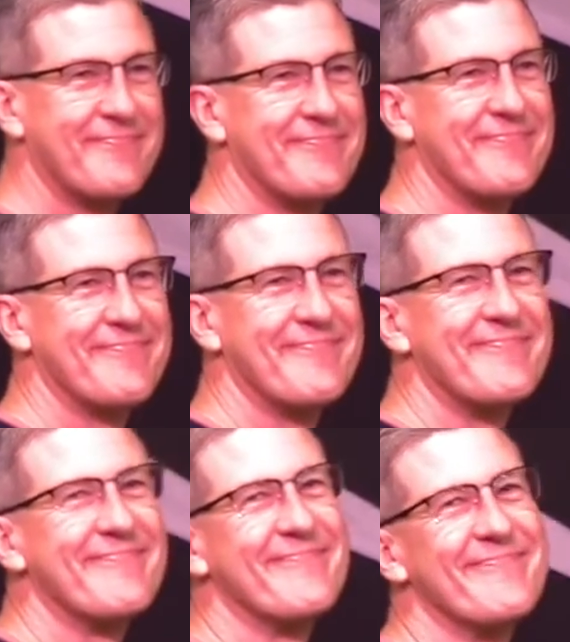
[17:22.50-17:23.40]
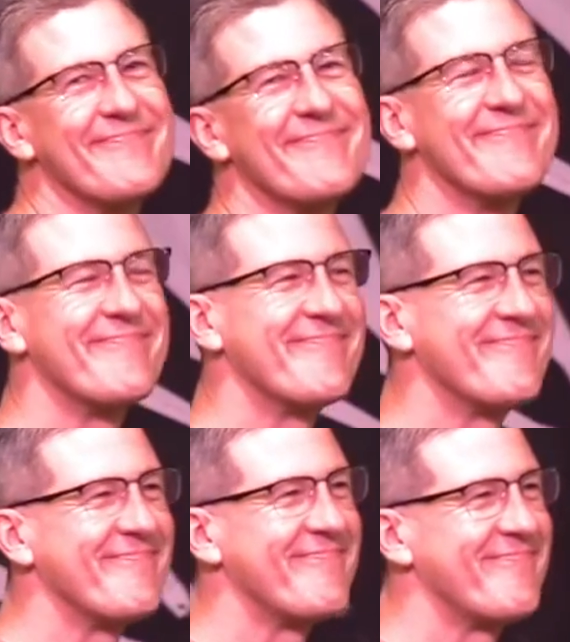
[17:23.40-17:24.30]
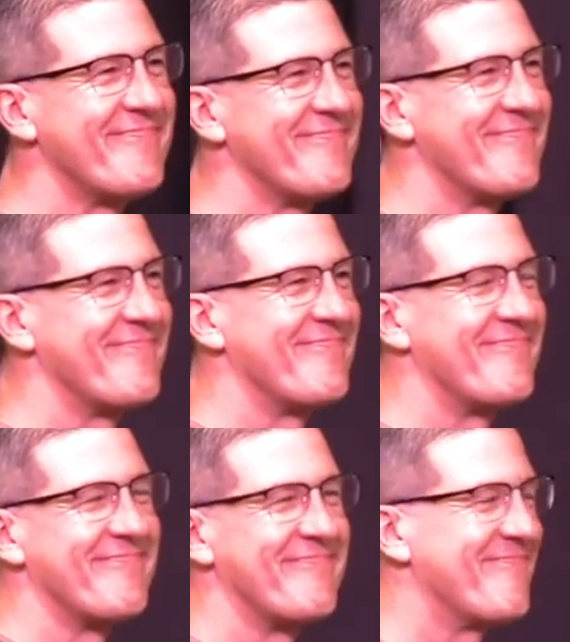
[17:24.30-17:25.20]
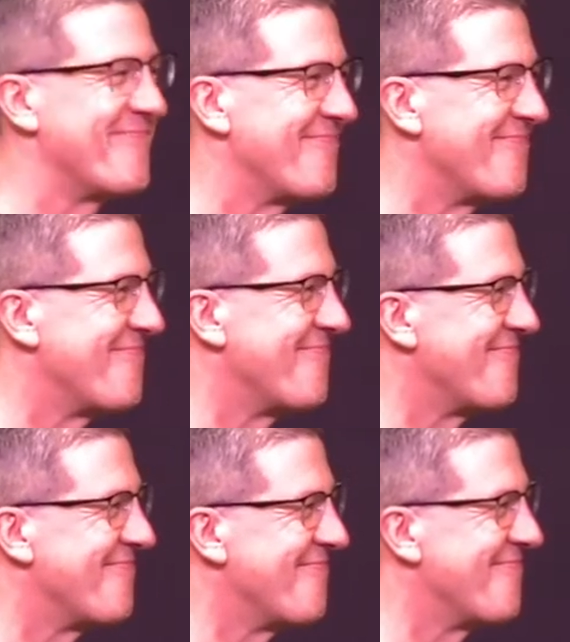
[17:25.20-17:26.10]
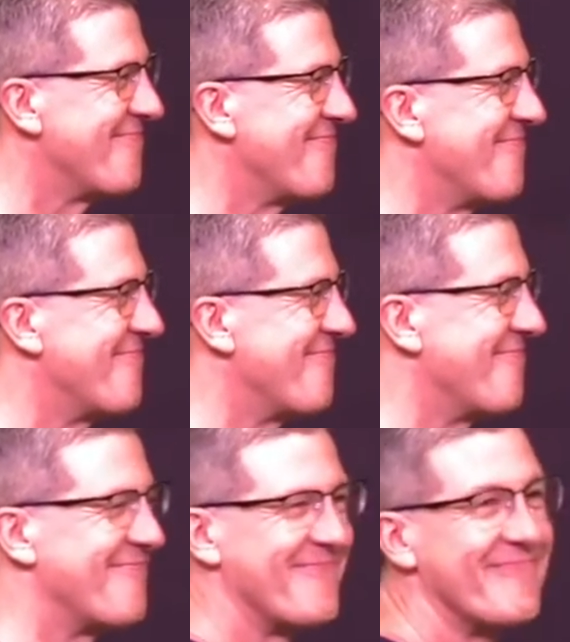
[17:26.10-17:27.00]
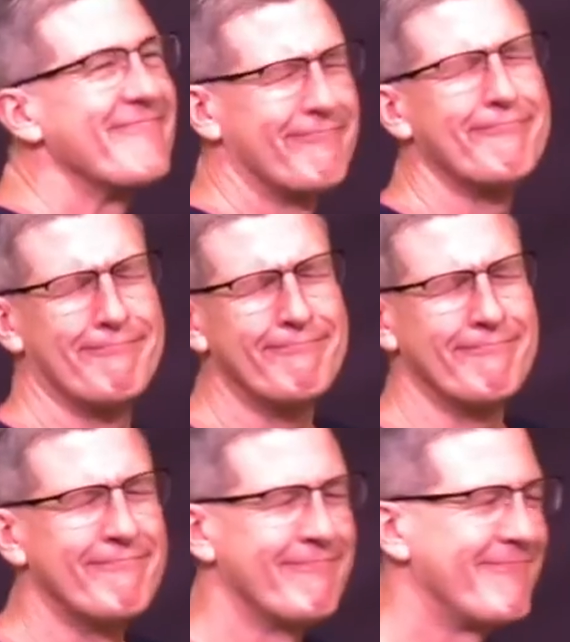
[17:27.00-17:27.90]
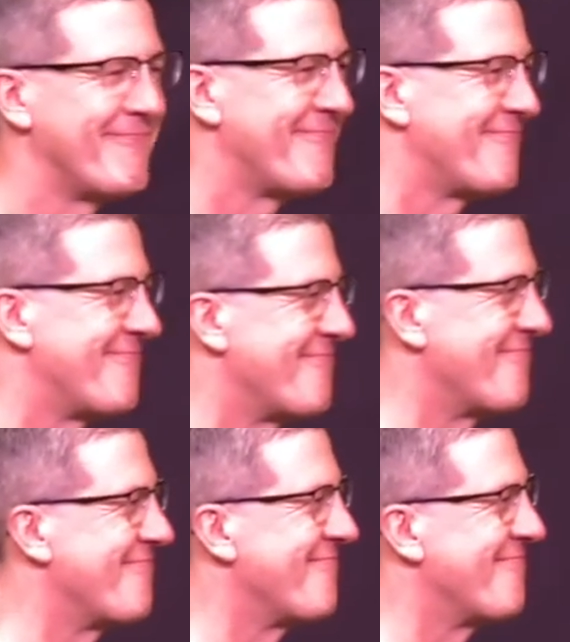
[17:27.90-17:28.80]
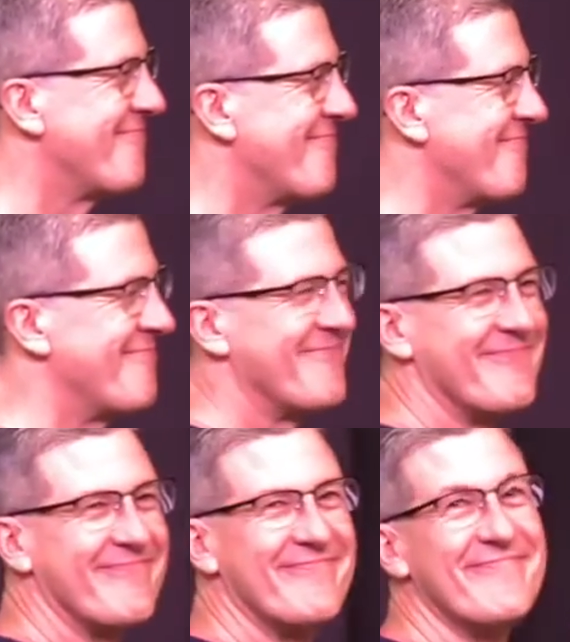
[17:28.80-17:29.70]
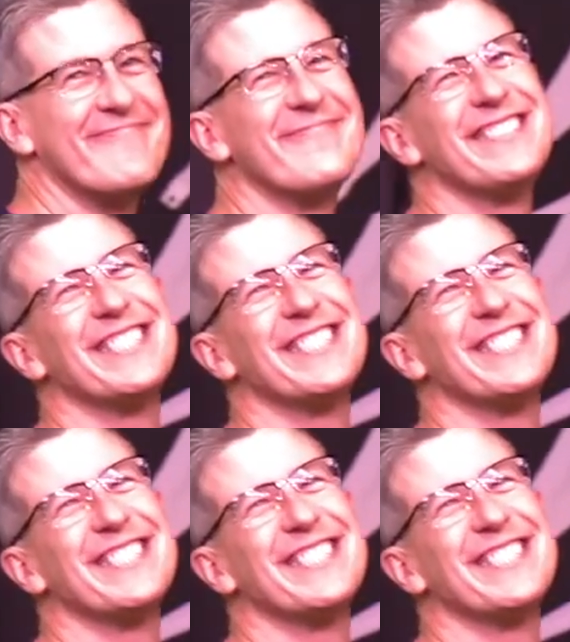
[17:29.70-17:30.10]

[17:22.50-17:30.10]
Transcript: Nothing is said.